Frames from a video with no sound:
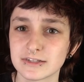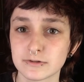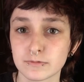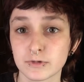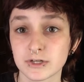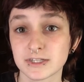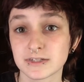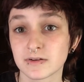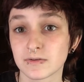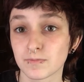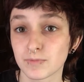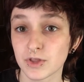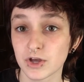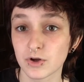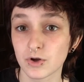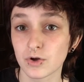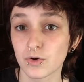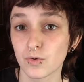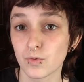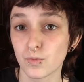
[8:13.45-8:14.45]
with something
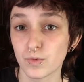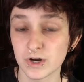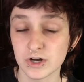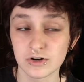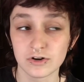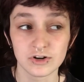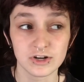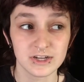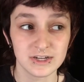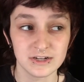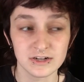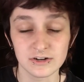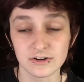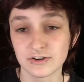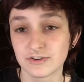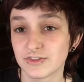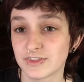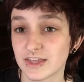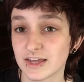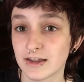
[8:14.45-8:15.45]
weird here
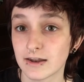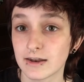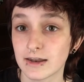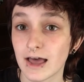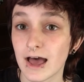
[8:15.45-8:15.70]
than